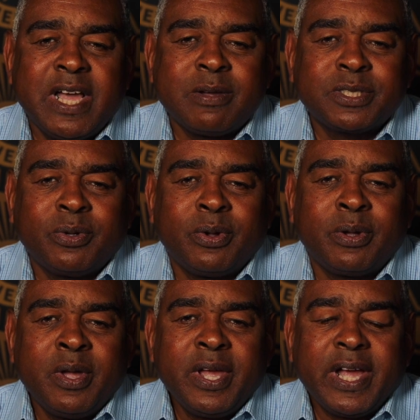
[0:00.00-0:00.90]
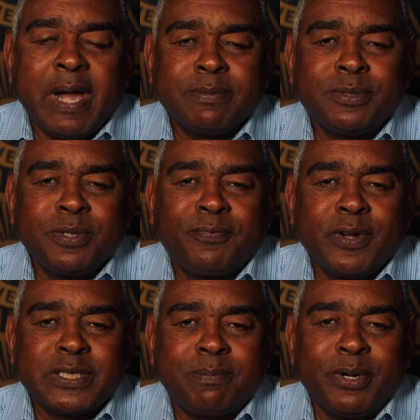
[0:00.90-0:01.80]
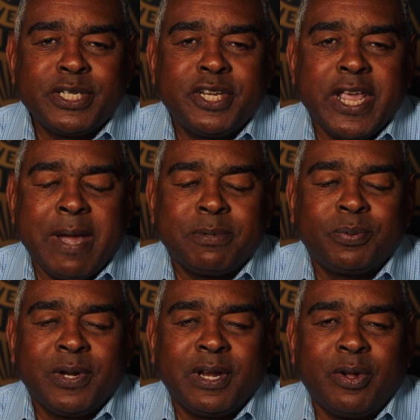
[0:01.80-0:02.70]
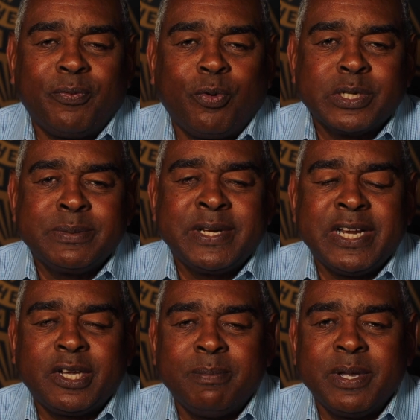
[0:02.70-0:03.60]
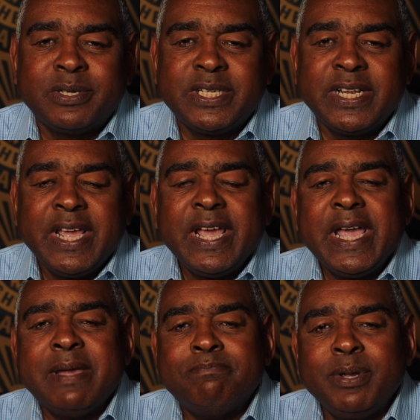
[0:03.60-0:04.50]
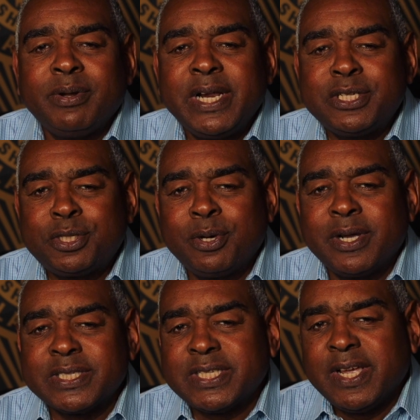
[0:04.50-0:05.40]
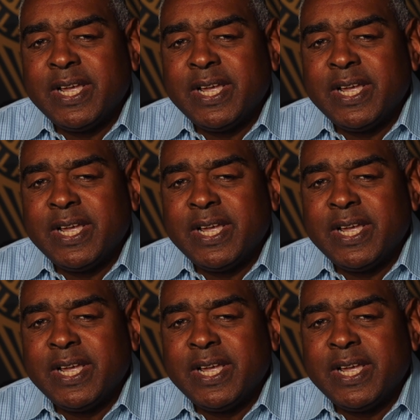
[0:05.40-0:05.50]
also an opportunity for us to bridge the gap between law enforcement and the community and build that trust.